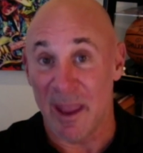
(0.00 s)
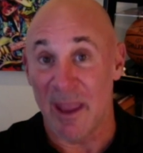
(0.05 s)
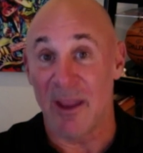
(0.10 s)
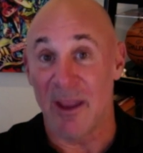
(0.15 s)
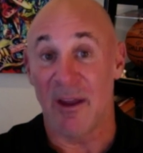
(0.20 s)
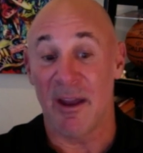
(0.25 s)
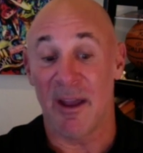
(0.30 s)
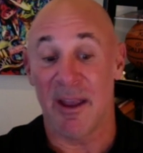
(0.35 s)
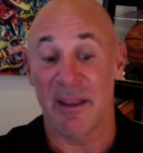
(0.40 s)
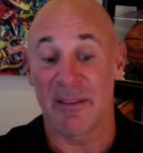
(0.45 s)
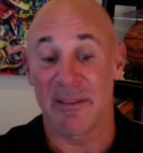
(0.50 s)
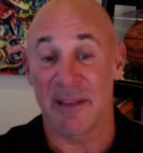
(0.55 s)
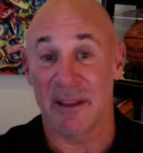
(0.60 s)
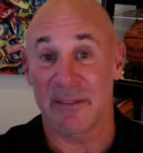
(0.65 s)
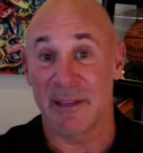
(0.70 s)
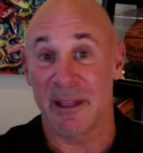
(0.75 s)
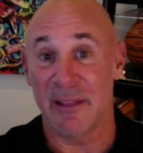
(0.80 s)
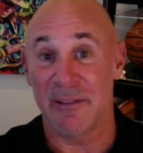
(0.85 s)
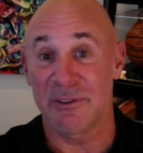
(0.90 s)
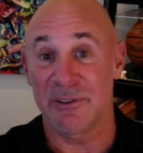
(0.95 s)
AI and
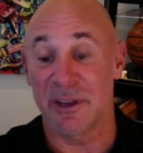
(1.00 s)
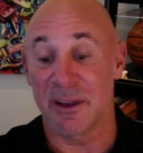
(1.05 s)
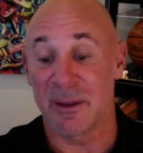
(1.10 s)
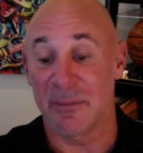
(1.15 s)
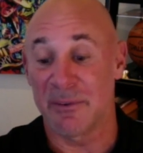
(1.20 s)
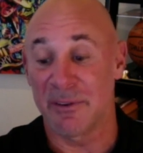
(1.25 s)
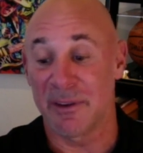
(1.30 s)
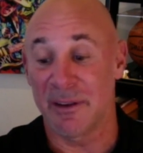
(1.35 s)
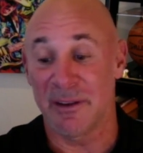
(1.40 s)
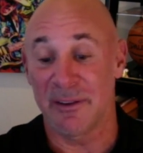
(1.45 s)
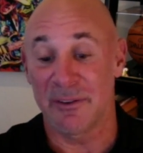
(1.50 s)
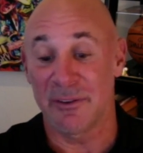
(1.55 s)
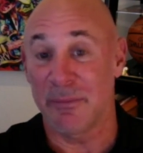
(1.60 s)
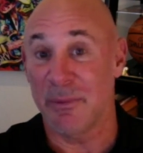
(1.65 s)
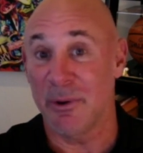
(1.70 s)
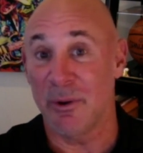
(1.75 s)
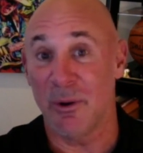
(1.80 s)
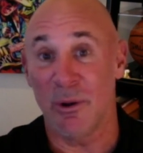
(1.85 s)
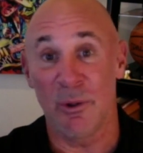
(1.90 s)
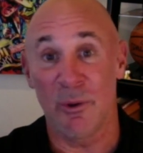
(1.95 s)
technology comes in. It should
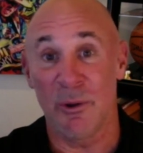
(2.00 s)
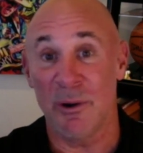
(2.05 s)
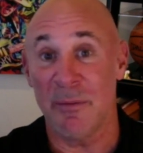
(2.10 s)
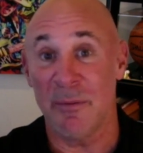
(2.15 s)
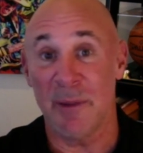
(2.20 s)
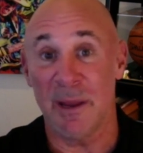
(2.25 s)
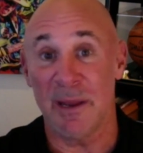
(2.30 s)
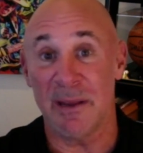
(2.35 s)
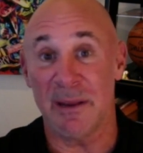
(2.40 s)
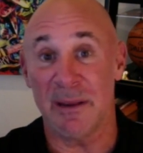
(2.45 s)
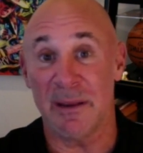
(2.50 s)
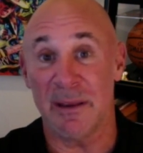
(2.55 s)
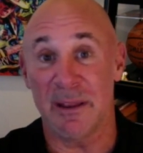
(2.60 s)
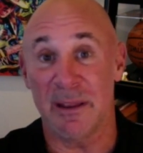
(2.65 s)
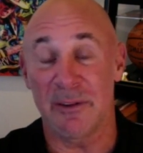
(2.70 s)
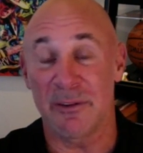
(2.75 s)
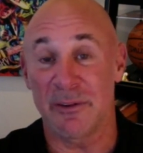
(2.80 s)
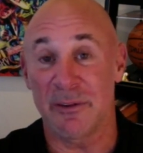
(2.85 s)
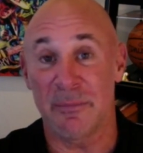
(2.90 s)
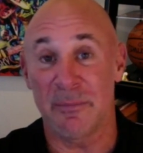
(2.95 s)
be all automated.
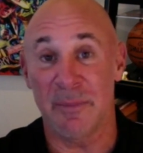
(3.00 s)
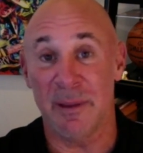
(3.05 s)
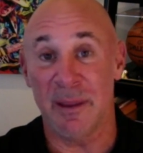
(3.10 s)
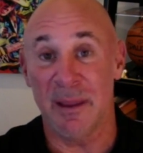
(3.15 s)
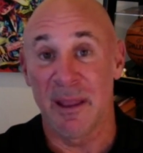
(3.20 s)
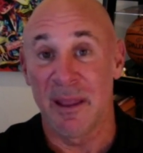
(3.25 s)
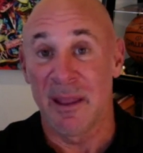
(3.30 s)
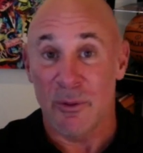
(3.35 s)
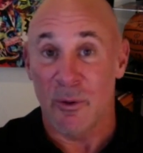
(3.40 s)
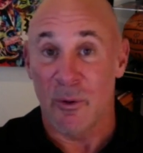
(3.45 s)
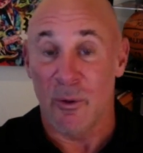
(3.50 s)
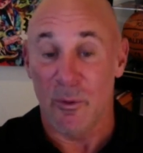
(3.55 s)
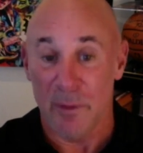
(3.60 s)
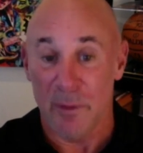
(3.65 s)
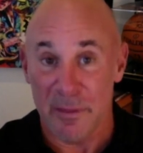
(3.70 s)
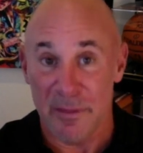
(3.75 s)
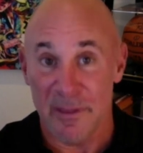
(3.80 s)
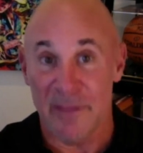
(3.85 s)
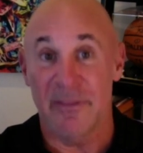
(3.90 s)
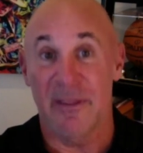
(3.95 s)
It should be the only
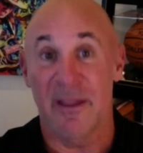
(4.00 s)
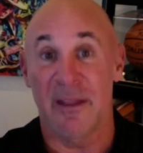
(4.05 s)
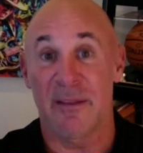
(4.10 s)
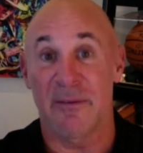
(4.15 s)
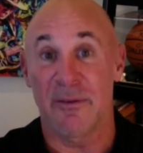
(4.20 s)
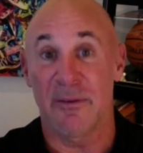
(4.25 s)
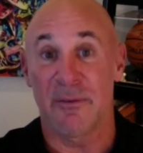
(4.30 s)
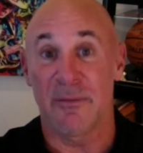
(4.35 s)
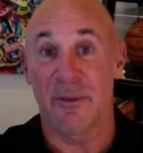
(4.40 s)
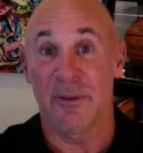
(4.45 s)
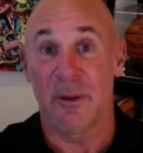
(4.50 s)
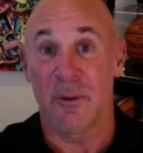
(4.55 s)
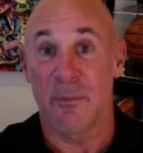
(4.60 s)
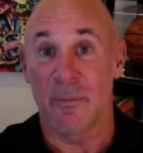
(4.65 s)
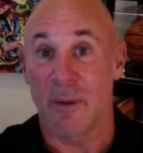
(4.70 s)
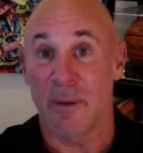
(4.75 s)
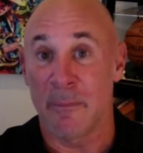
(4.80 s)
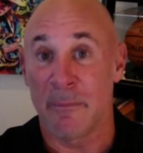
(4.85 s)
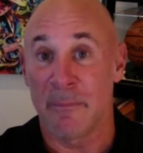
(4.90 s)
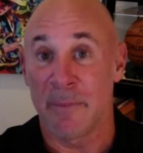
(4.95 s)
thing that
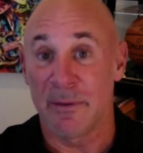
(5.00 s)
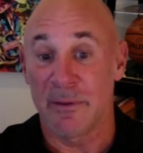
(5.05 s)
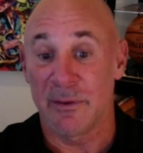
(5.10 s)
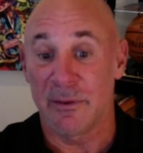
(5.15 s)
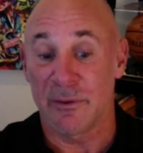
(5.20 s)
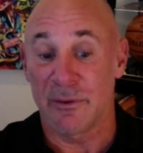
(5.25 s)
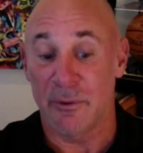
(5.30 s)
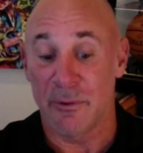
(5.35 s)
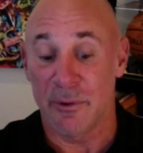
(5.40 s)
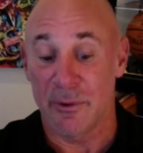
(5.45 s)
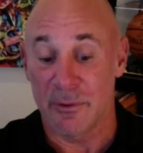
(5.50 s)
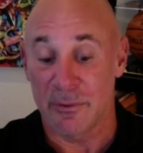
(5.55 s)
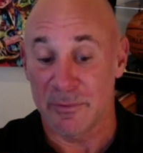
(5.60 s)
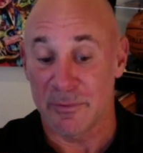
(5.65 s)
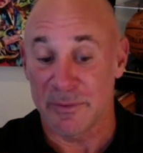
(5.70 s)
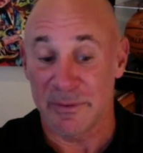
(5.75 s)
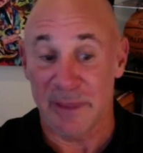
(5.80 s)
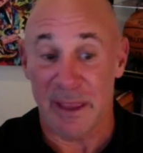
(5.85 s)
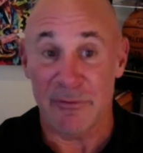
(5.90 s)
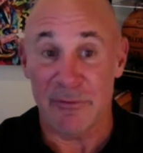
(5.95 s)
business owner
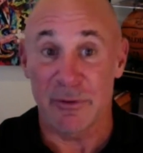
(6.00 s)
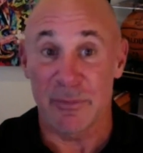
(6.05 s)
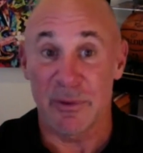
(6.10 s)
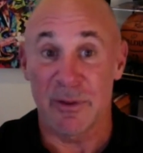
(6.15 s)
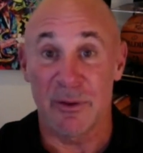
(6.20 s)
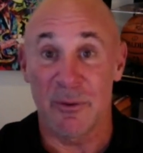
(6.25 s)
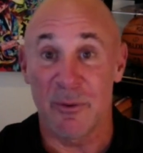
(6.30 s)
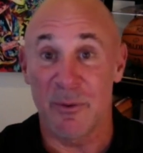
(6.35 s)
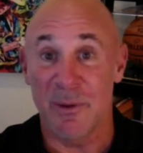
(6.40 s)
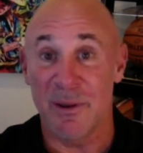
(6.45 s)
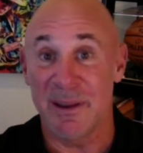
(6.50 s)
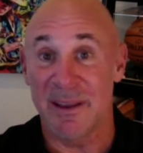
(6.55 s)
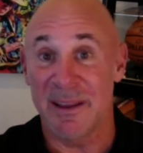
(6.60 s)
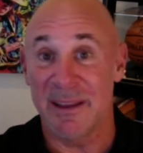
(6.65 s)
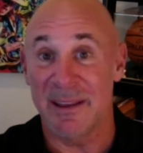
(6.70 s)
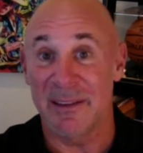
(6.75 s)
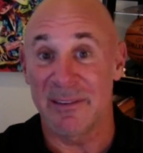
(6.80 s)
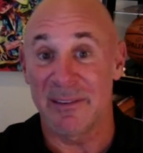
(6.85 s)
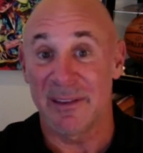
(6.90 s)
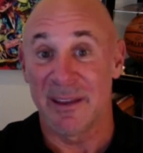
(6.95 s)
staff should be doing
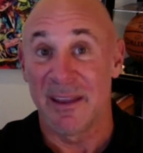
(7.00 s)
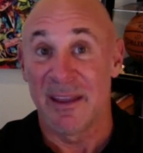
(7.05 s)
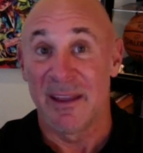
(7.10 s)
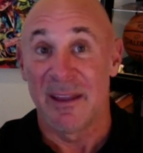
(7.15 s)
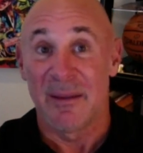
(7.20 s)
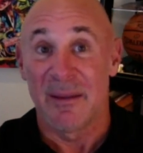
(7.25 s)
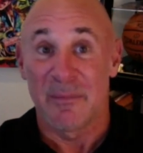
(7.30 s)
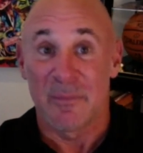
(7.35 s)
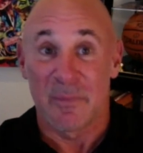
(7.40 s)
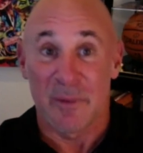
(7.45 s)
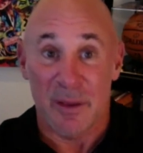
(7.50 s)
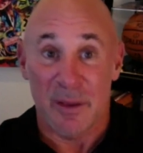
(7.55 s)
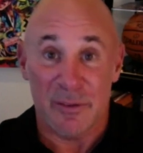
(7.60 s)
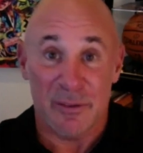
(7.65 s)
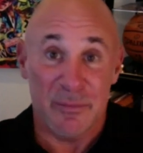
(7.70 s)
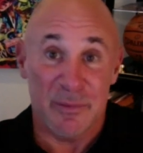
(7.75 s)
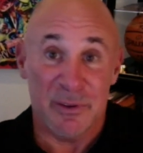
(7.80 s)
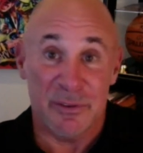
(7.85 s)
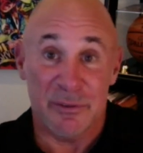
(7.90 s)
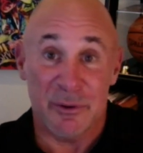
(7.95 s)
is
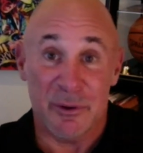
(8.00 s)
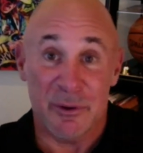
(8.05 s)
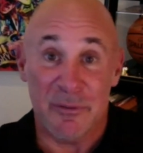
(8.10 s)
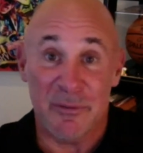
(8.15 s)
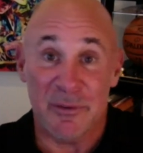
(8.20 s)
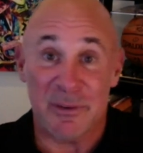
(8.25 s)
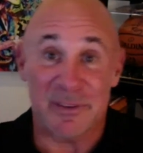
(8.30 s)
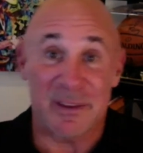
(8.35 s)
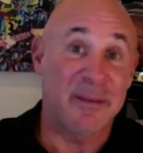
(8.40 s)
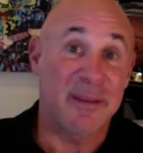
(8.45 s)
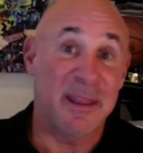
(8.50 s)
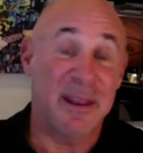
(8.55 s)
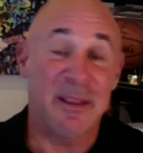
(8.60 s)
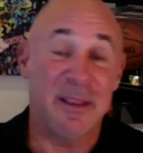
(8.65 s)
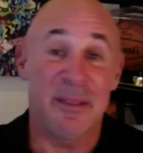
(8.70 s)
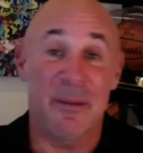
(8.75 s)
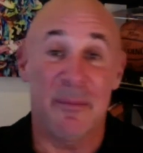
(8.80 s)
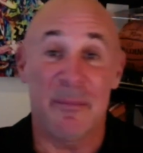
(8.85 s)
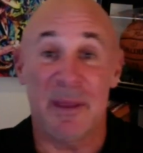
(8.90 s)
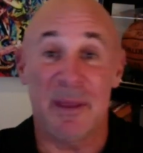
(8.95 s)
customer service, getting
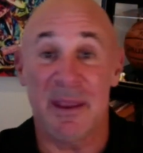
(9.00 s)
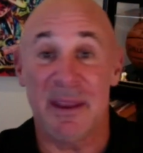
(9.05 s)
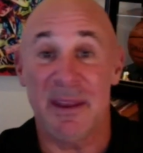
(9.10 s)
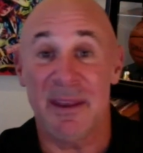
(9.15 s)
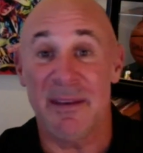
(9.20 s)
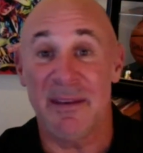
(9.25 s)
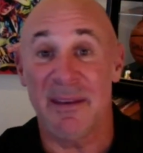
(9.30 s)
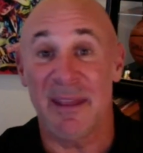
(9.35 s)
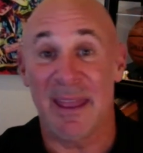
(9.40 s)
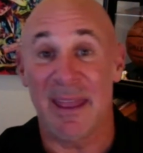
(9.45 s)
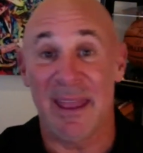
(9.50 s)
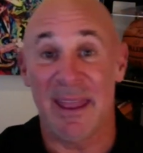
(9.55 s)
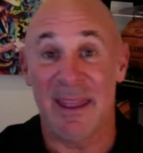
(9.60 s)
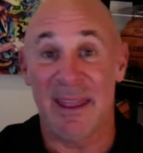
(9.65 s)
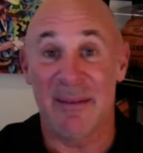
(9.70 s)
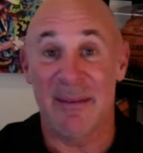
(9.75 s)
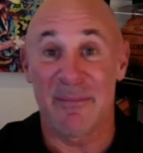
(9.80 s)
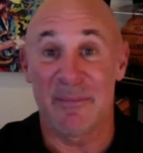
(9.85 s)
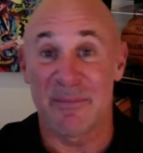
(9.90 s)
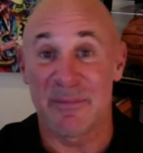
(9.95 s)
them in
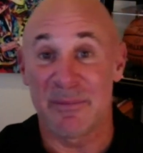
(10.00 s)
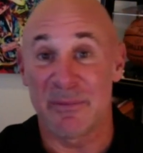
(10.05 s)
and